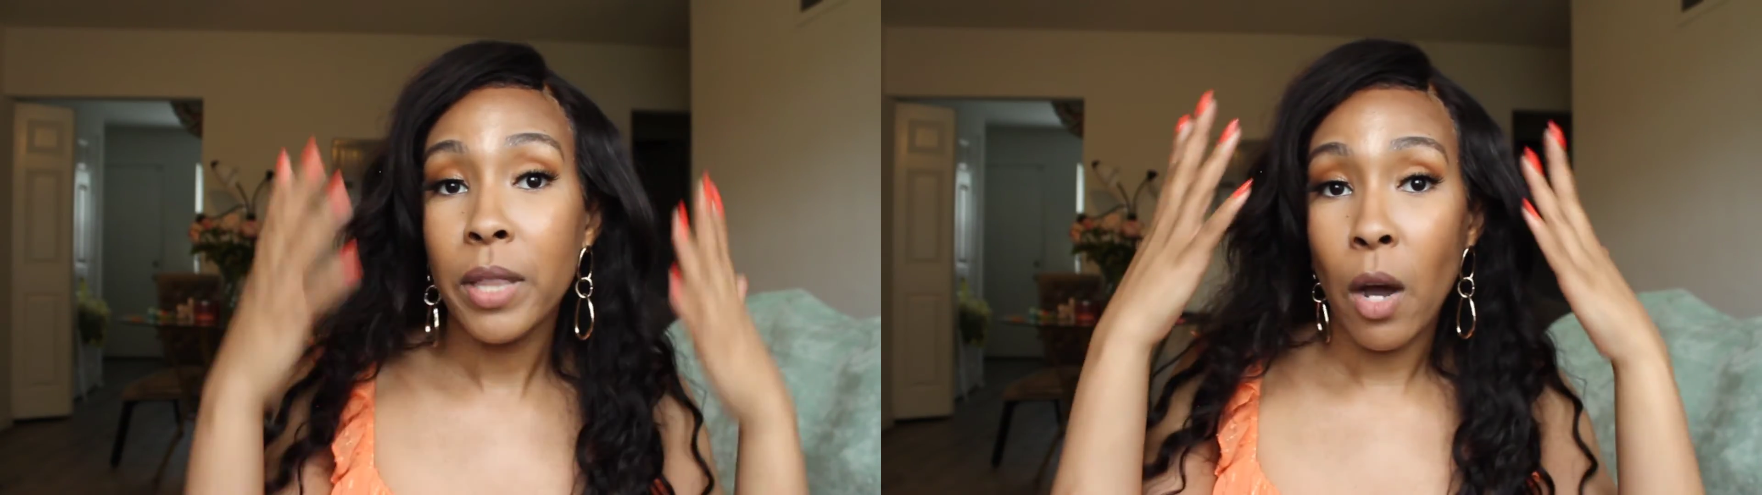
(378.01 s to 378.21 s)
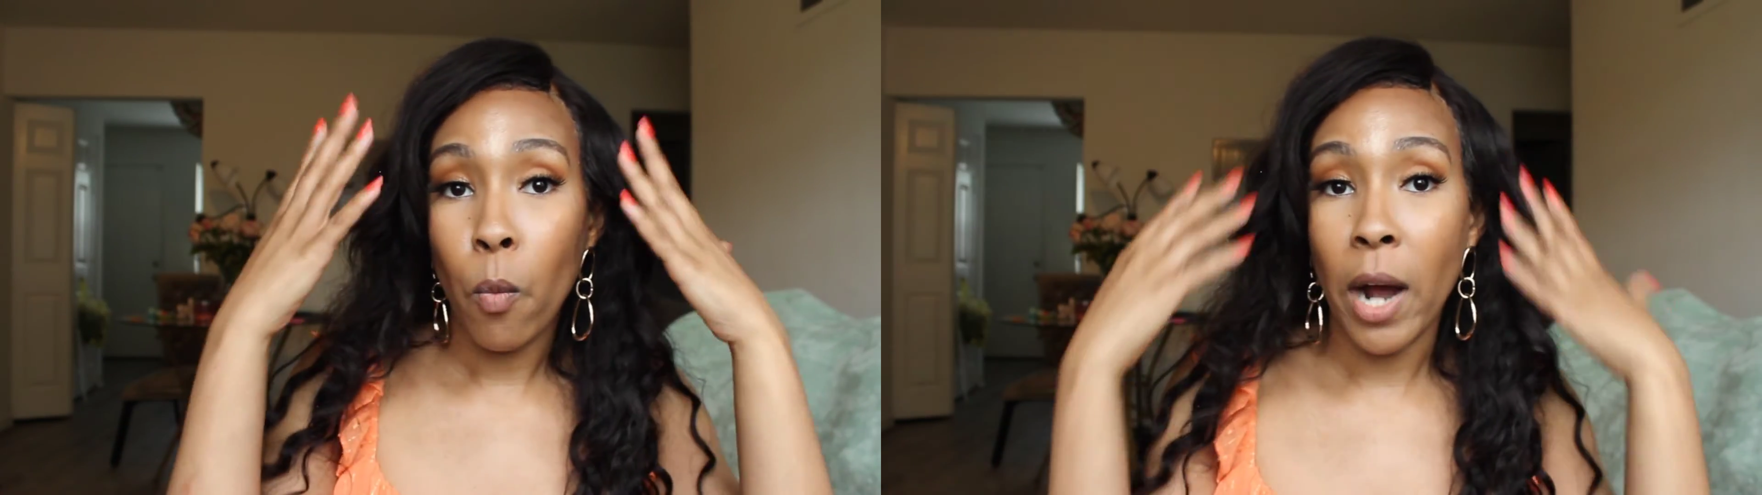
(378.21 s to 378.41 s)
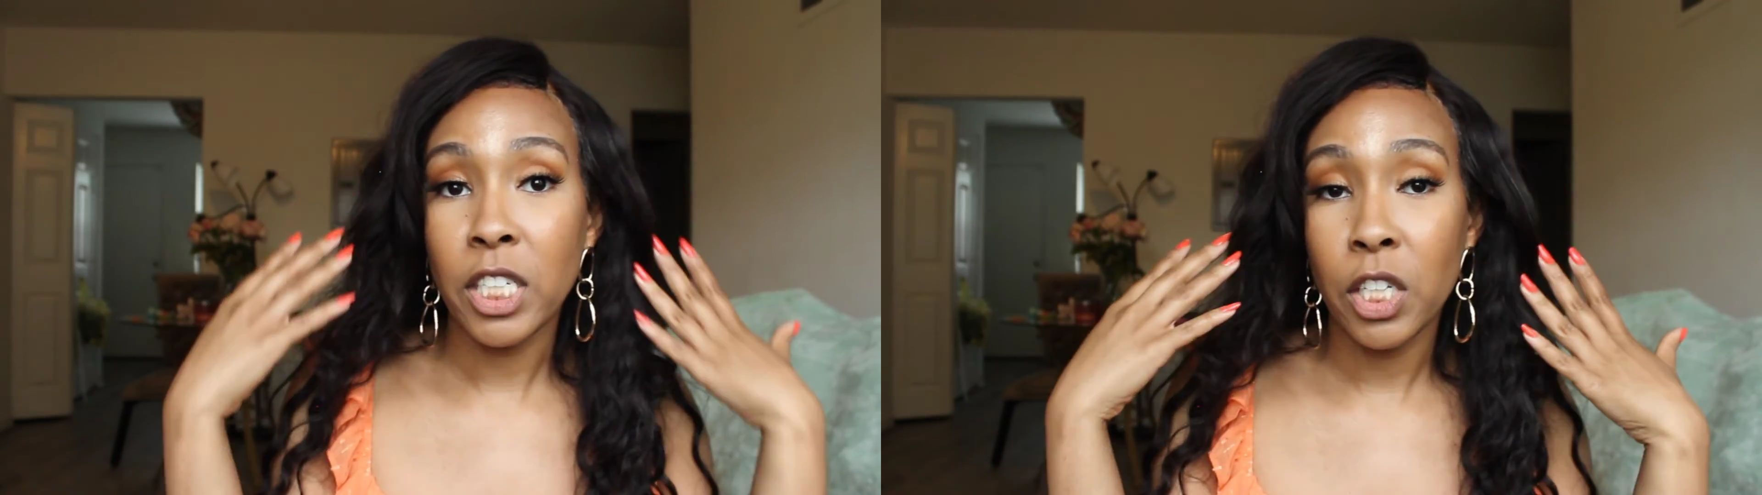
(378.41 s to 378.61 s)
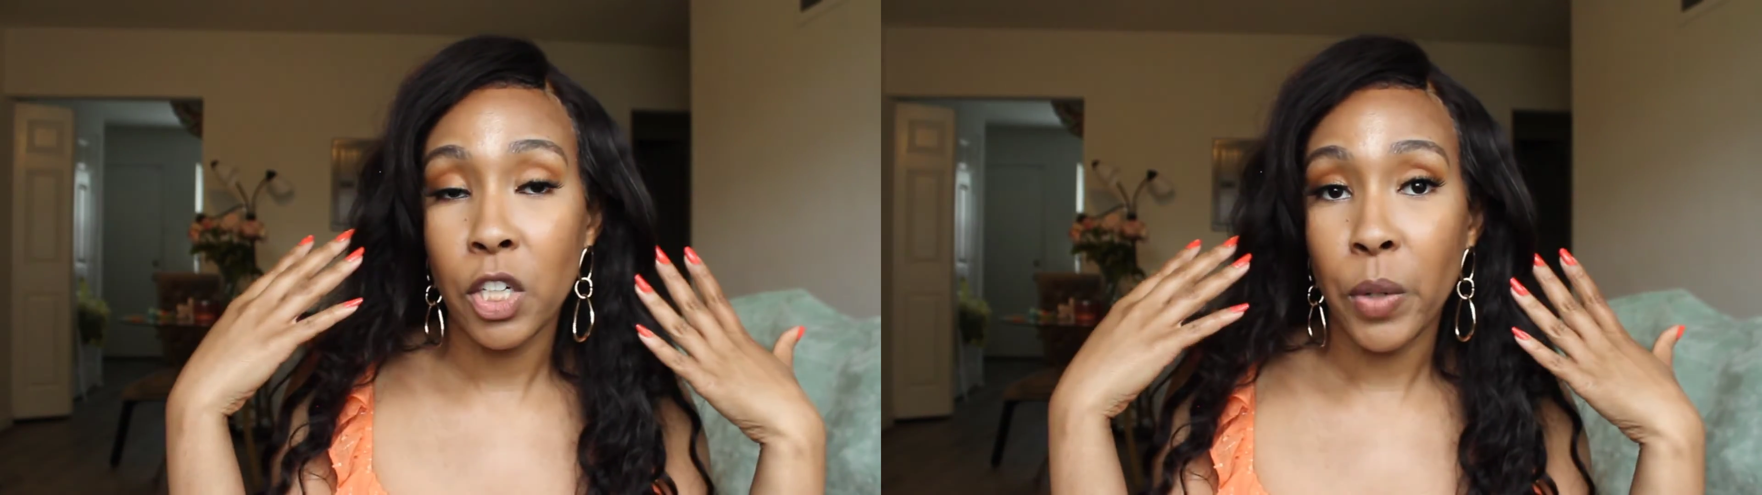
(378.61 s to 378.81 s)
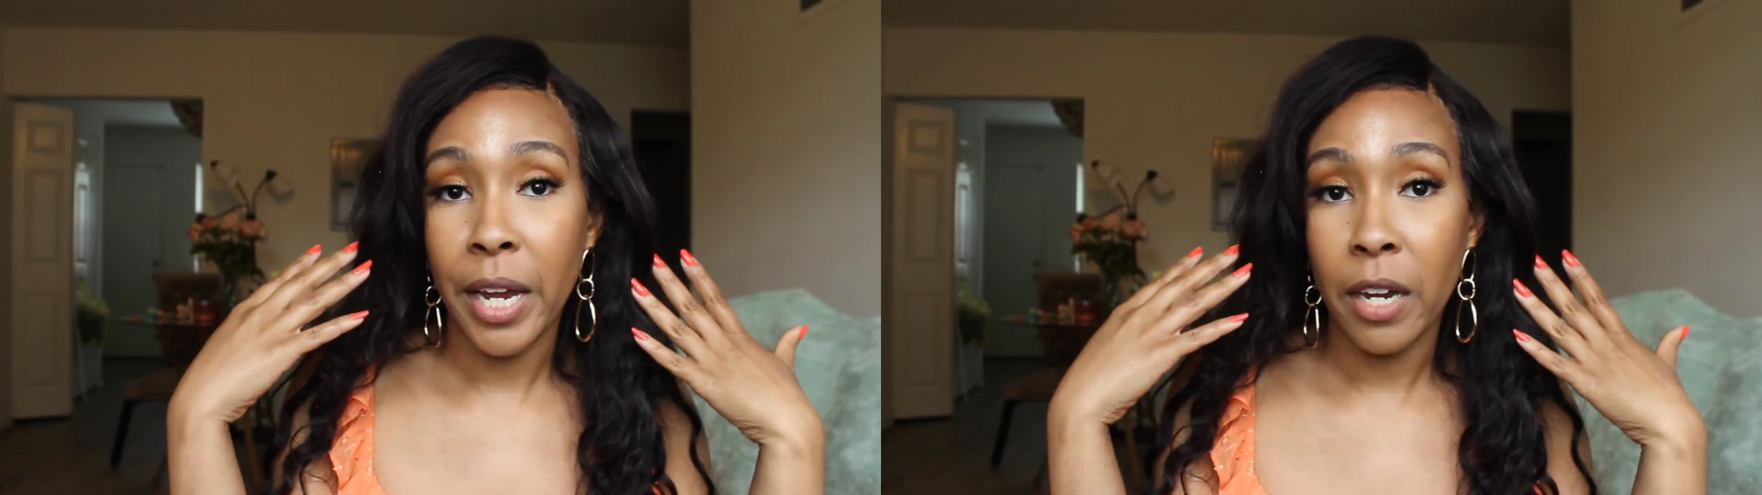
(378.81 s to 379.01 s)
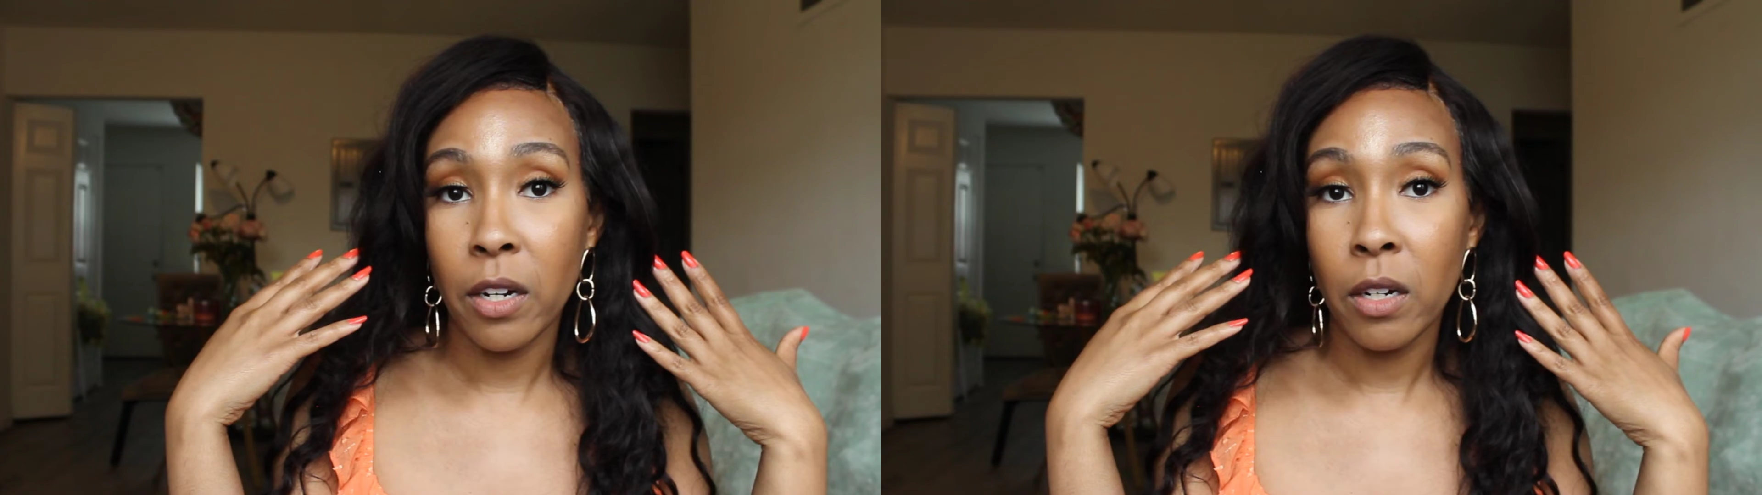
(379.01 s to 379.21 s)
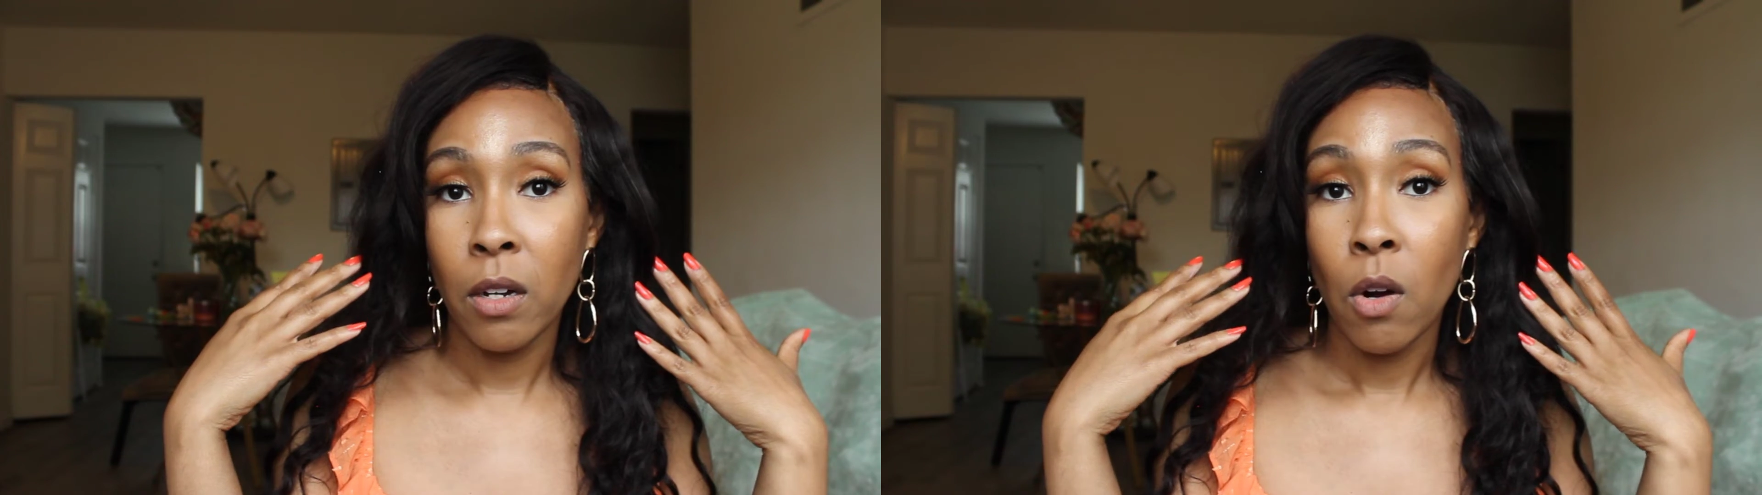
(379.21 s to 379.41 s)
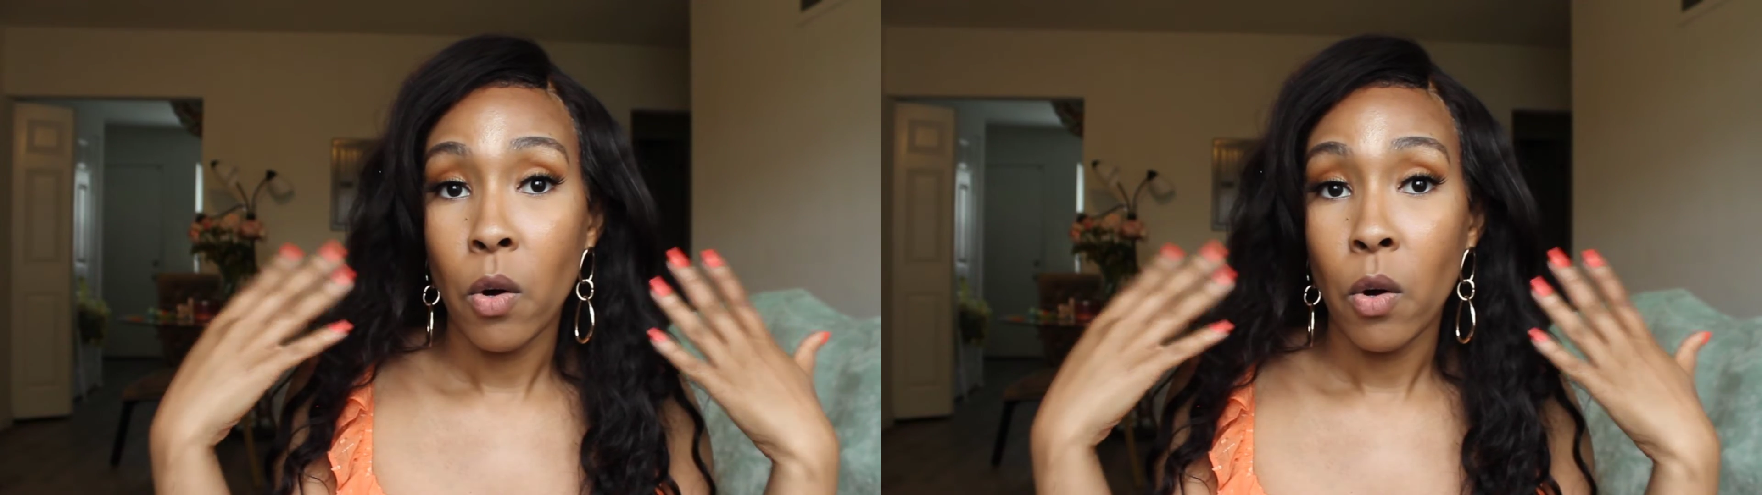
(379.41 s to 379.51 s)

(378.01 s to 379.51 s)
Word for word: without washing your hair,